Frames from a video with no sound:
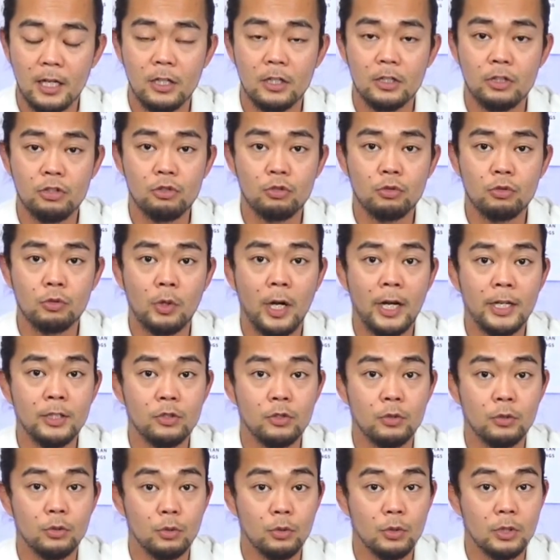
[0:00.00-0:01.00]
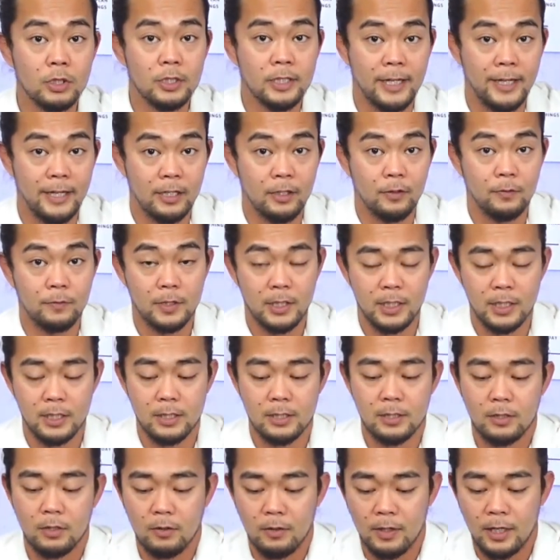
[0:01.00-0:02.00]
Let's try to do 10 of these.
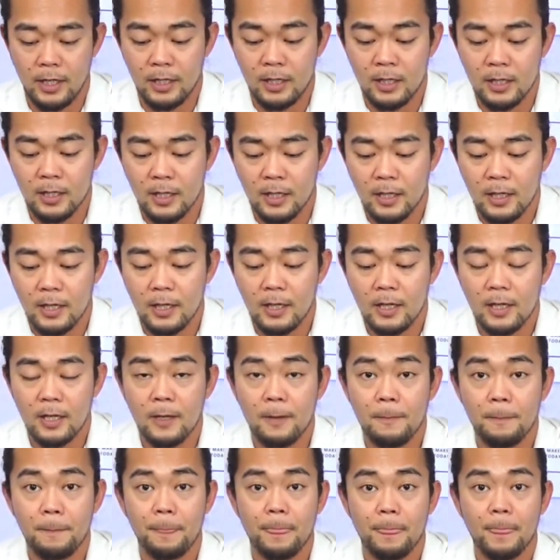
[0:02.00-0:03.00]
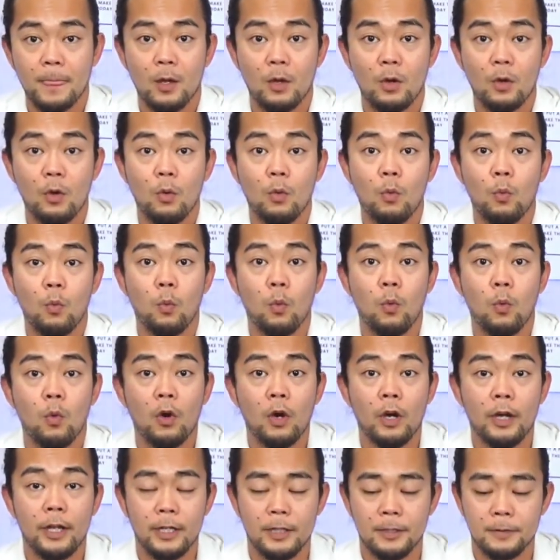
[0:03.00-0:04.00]
All right?
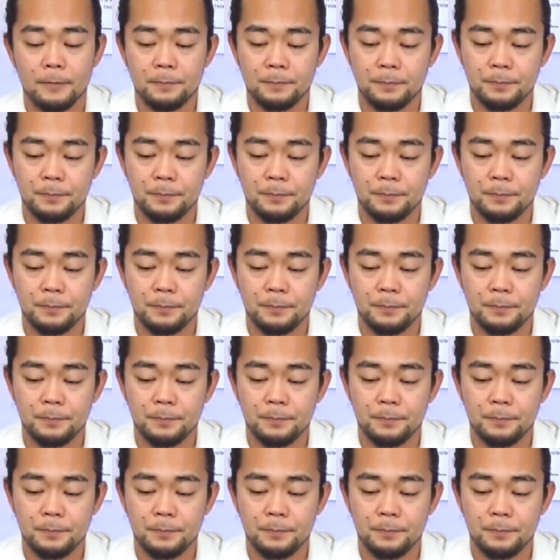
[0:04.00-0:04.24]
1,